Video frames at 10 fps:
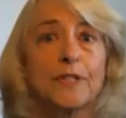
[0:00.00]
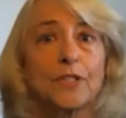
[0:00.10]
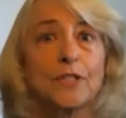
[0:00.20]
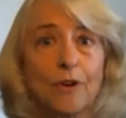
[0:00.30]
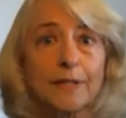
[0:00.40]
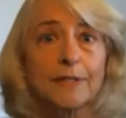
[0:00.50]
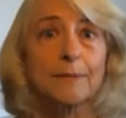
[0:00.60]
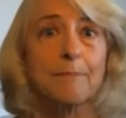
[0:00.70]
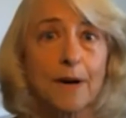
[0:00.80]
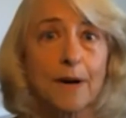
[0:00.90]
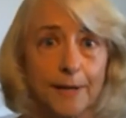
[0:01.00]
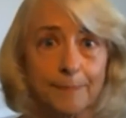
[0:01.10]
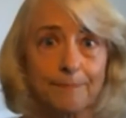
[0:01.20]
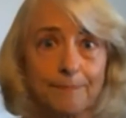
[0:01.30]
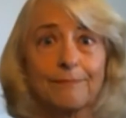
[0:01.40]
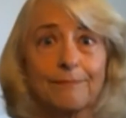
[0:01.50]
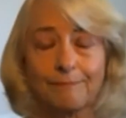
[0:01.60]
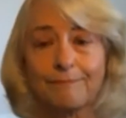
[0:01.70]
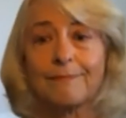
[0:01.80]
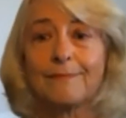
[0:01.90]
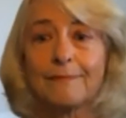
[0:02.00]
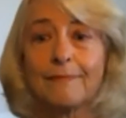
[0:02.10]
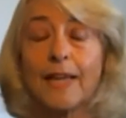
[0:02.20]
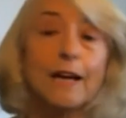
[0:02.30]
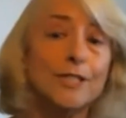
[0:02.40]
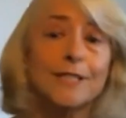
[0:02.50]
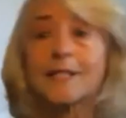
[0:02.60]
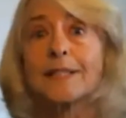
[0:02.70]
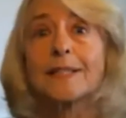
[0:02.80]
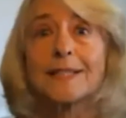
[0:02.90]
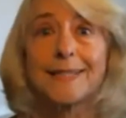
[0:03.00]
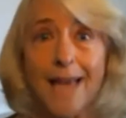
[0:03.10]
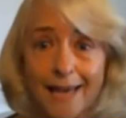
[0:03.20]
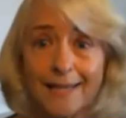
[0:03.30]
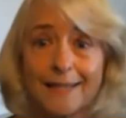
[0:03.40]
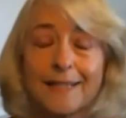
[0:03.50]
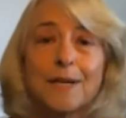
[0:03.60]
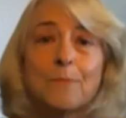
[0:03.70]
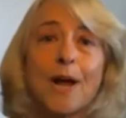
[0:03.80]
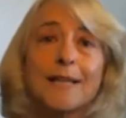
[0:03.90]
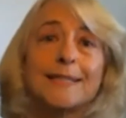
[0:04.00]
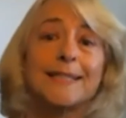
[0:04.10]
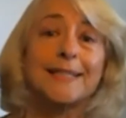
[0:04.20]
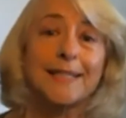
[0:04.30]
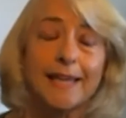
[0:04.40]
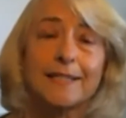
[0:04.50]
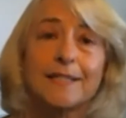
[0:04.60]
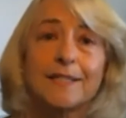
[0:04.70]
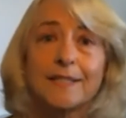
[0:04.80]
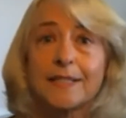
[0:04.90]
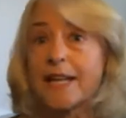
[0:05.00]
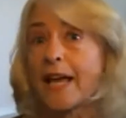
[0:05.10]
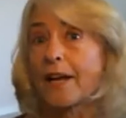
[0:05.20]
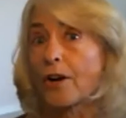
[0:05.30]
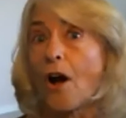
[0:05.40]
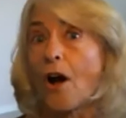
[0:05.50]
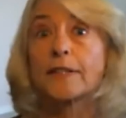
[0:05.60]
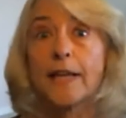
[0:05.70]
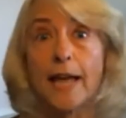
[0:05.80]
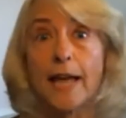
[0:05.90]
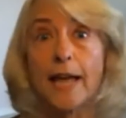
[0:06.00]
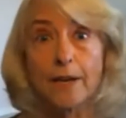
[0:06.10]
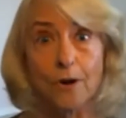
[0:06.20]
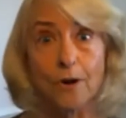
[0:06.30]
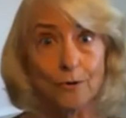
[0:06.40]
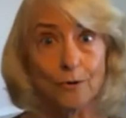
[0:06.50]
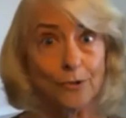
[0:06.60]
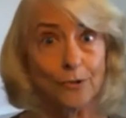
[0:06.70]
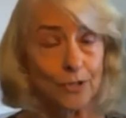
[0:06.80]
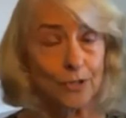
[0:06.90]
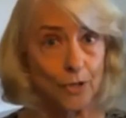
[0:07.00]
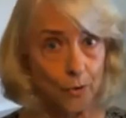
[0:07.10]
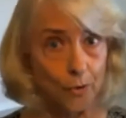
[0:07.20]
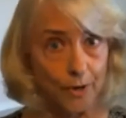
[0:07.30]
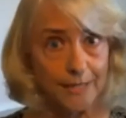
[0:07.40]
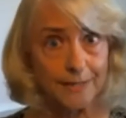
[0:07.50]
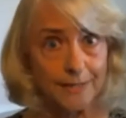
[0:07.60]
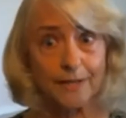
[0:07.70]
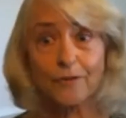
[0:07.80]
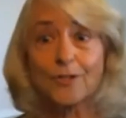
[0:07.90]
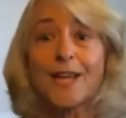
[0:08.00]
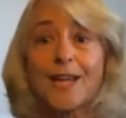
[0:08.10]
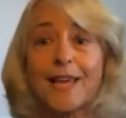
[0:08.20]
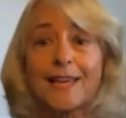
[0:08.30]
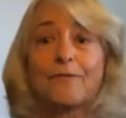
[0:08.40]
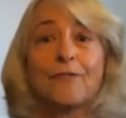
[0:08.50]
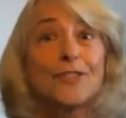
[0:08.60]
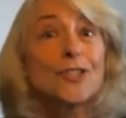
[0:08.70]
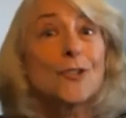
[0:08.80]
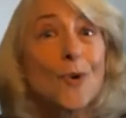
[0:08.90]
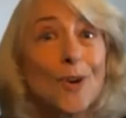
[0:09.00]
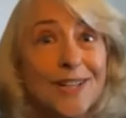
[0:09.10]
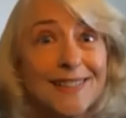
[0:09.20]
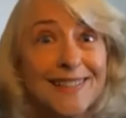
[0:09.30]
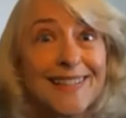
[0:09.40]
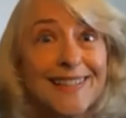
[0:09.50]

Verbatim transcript: this drug to market. Now, just a little aside, prostaglandins today are called eicosanoids. If you're taking fish oil,